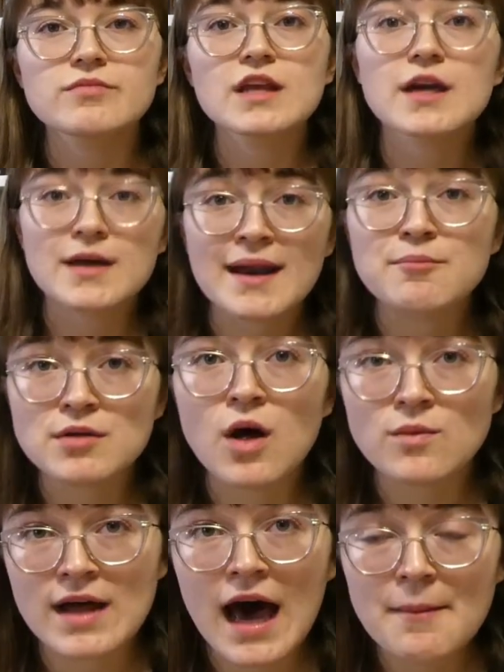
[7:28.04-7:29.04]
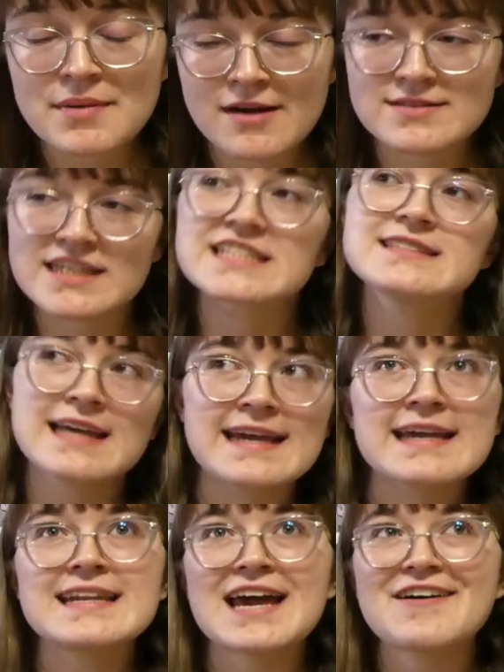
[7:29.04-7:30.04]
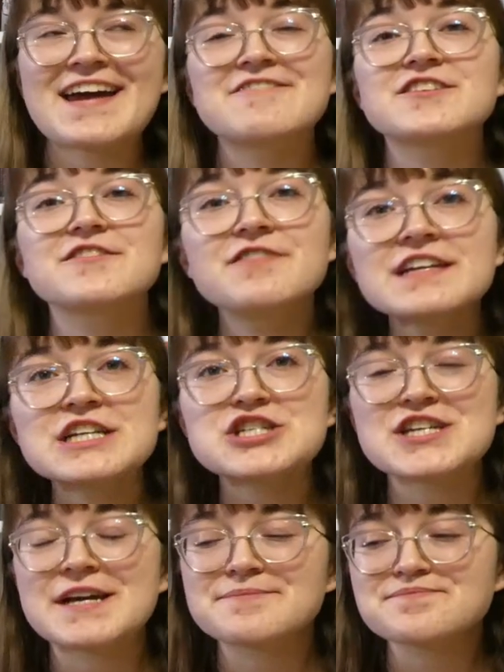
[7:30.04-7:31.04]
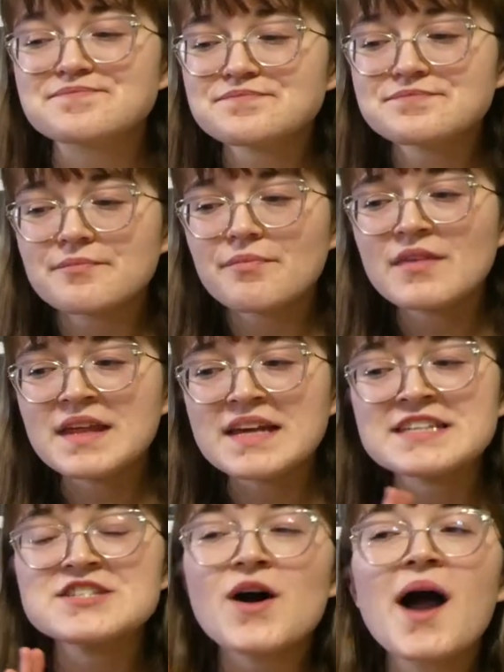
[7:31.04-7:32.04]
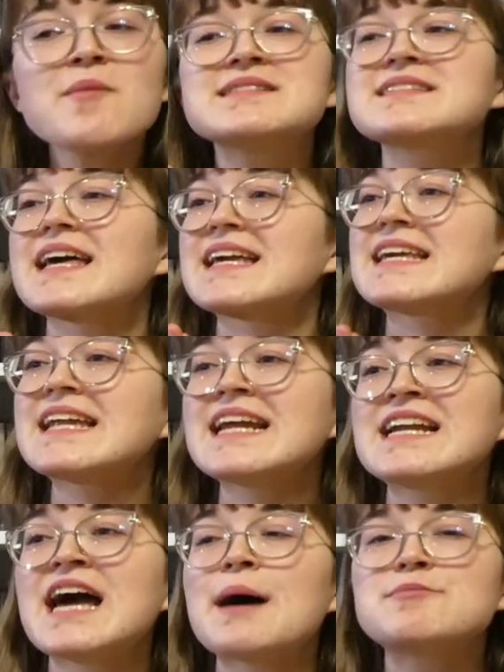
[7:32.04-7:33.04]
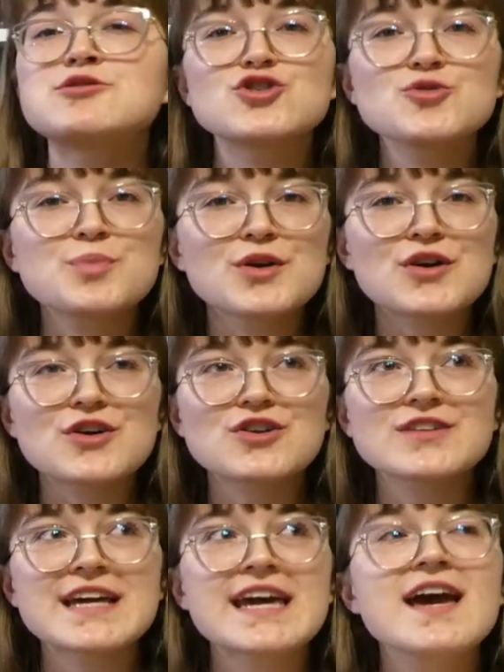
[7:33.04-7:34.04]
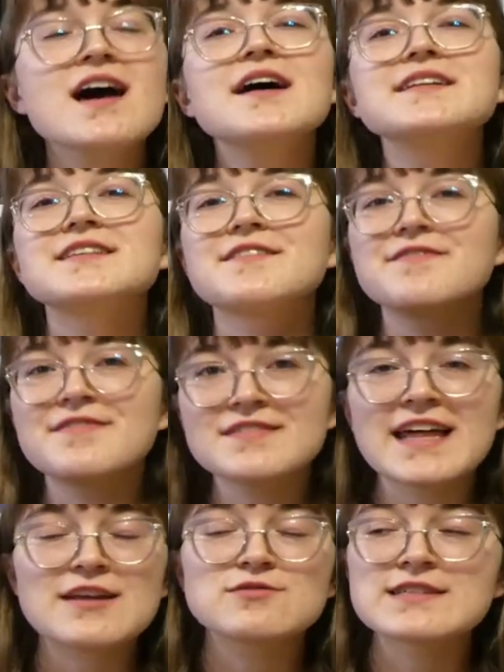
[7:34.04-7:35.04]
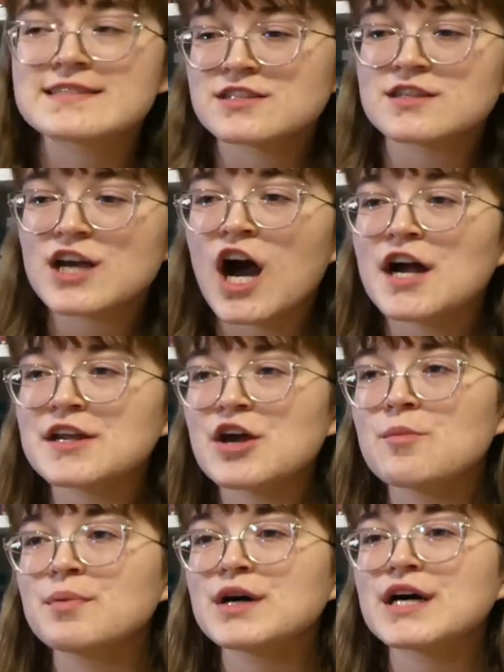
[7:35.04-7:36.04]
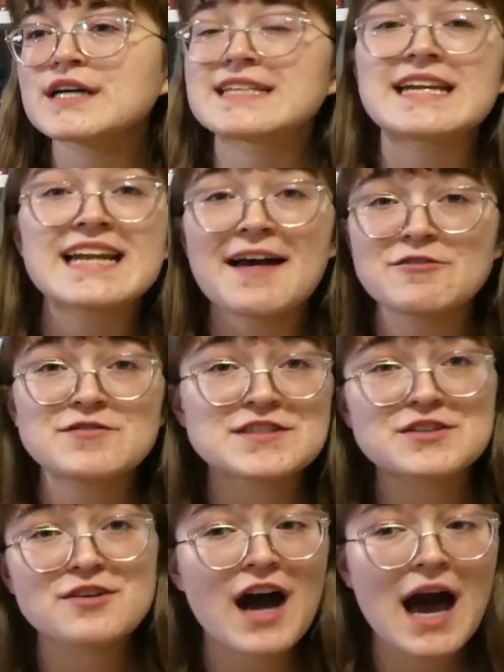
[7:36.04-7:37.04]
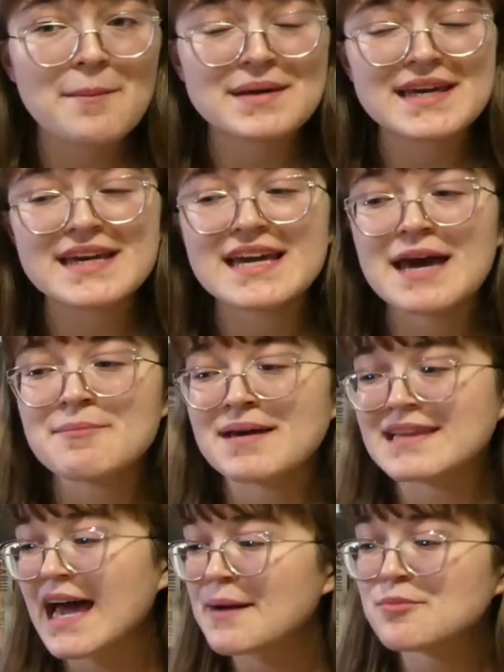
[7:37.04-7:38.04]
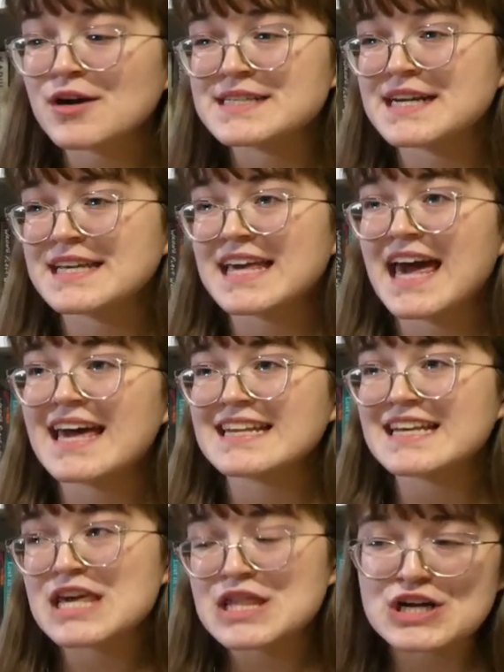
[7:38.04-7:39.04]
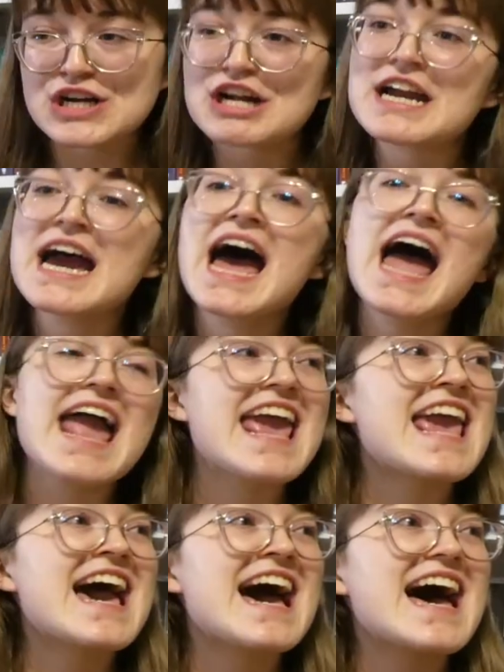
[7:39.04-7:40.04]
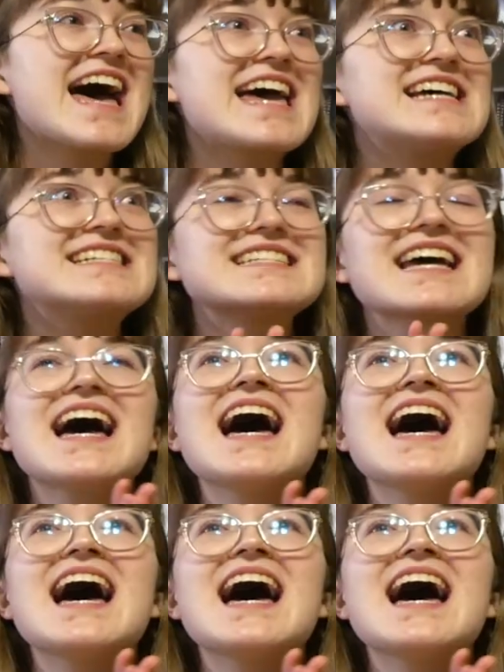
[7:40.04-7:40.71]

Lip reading: it had blown up, and I was like, dang it, now I have to finish it. And so I was like getting up super early to like listen to the audiobooks. I didn't have a physical copy and my library didn't yet either, and